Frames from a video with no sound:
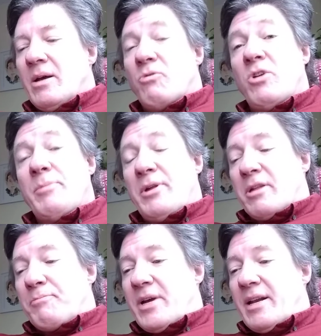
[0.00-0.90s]
Rumours
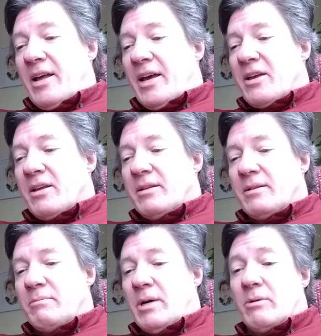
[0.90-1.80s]
spread like,
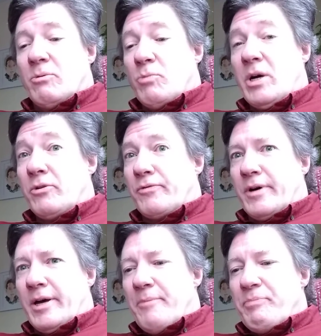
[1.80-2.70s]
well,
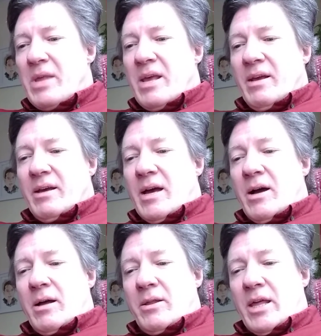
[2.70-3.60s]
wildfire,
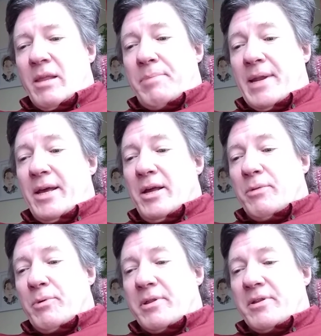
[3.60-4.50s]
that the blaze
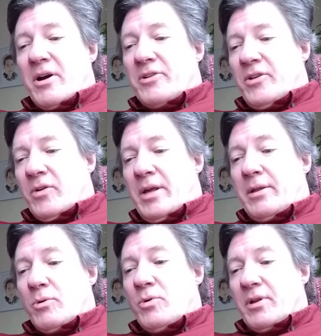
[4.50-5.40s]
was started on his
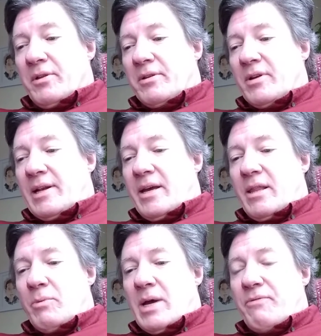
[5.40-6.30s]
orders to clear
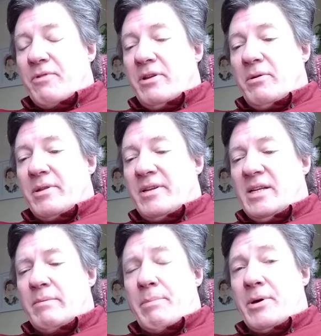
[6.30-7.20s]
the way for a new city
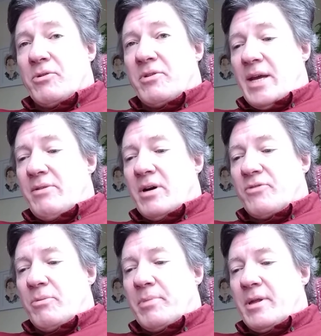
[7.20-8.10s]
to be built named
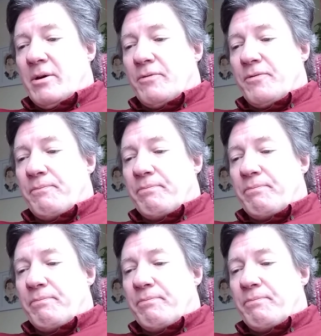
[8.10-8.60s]
after himself.